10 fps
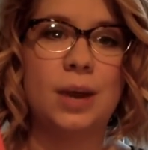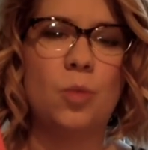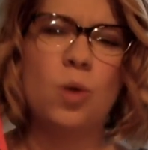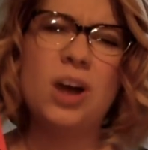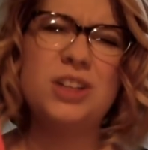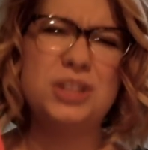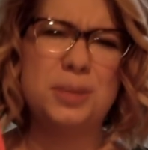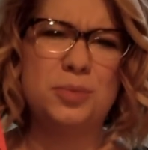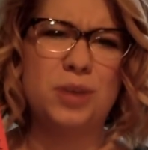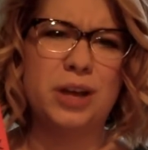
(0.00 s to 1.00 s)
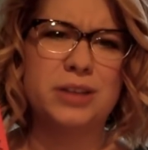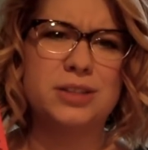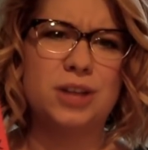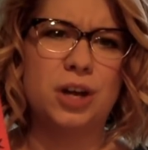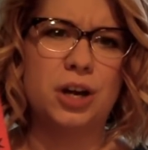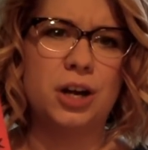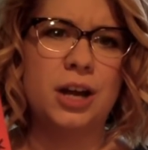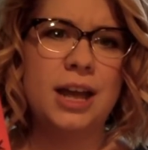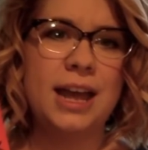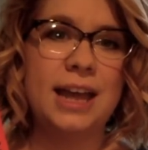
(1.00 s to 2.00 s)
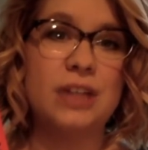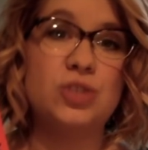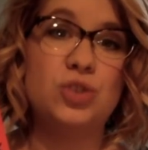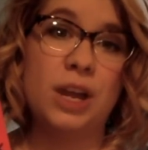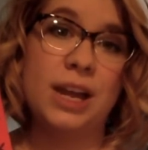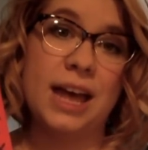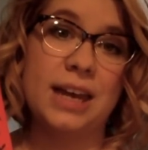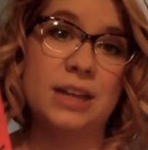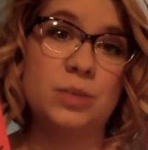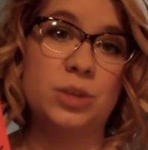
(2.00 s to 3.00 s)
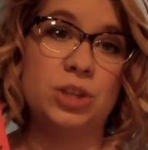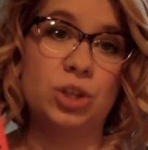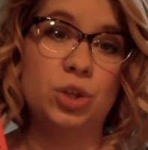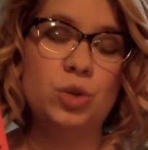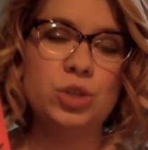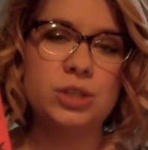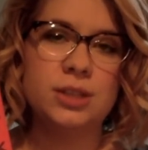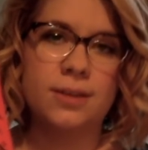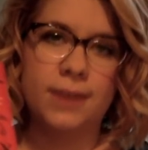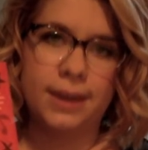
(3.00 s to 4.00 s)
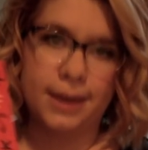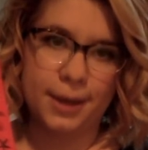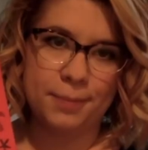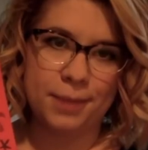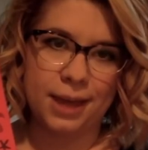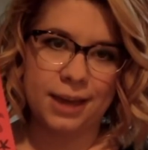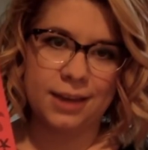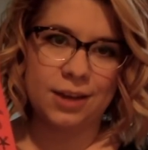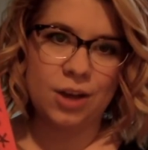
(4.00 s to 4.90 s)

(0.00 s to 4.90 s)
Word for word: a washed up rock star and drug addict with delusions of a comeback,